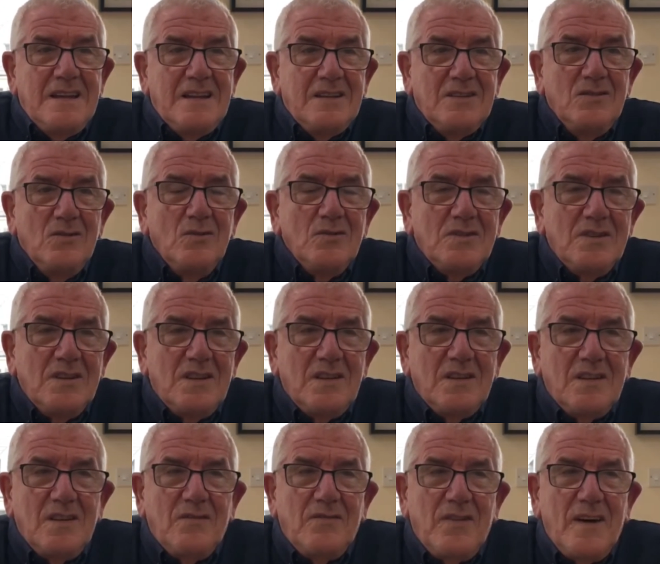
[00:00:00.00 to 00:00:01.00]
Not
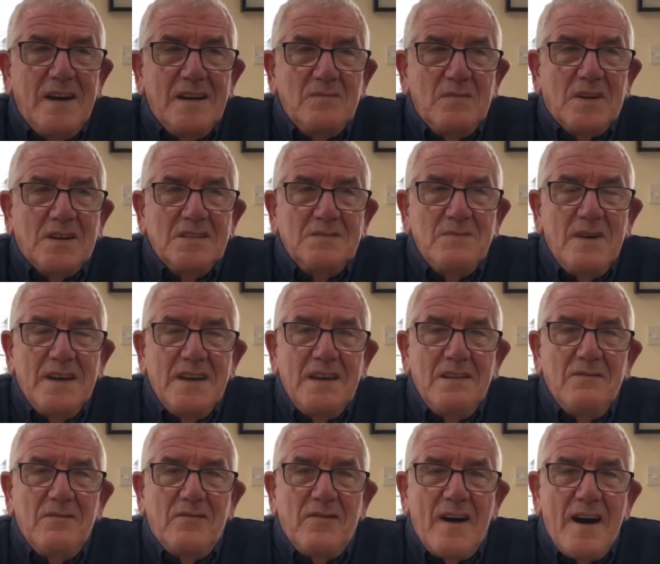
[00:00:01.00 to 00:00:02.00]
the fact, because my
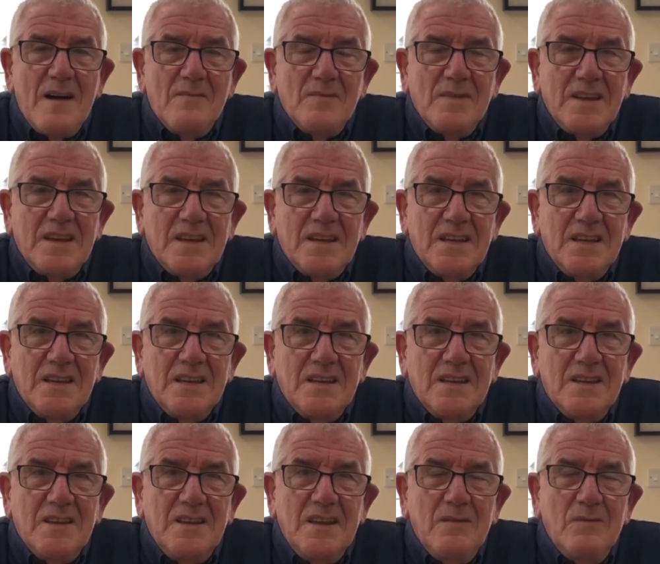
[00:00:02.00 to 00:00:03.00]
own family,
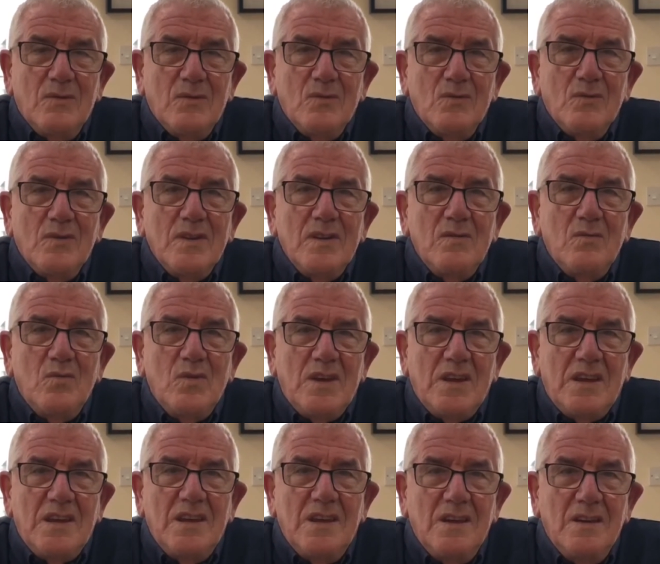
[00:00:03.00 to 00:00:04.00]
they were only
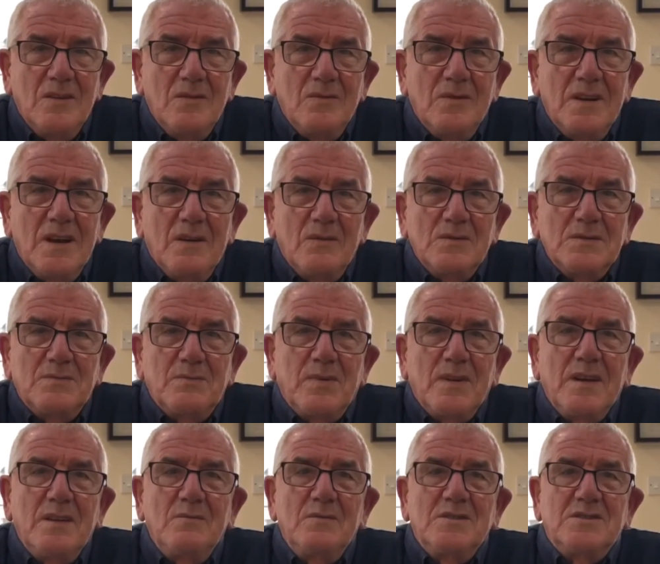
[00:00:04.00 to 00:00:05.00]
wee when I was
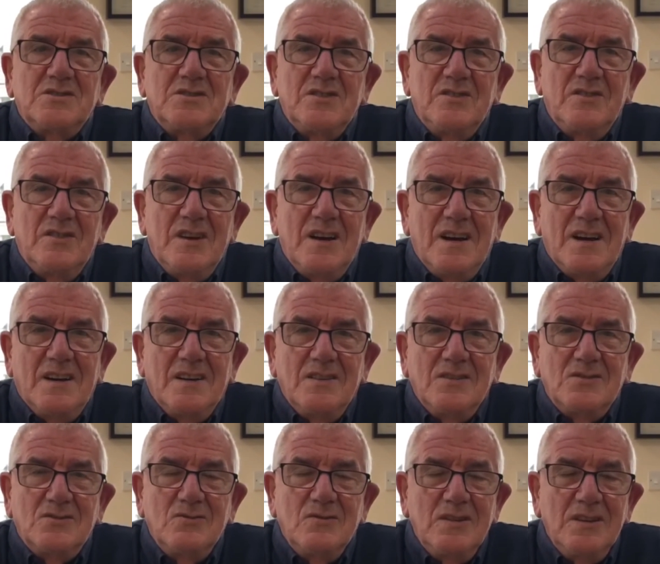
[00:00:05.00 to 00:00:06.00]
playing with Stranraer,
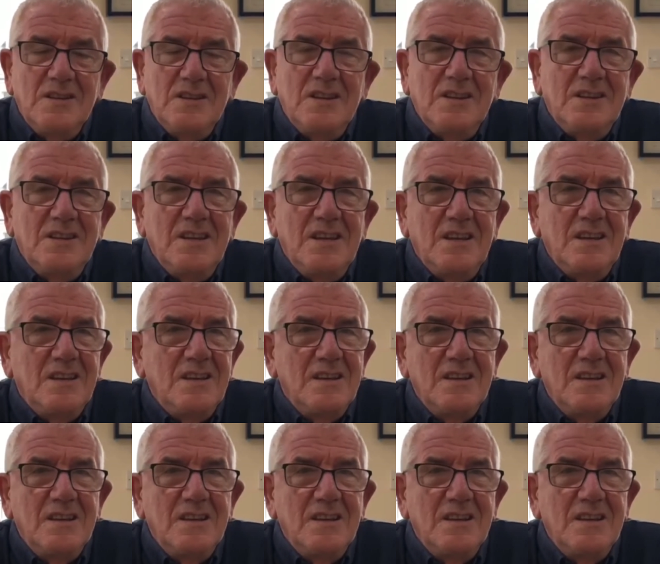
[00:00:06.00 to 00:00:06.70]
so they didn't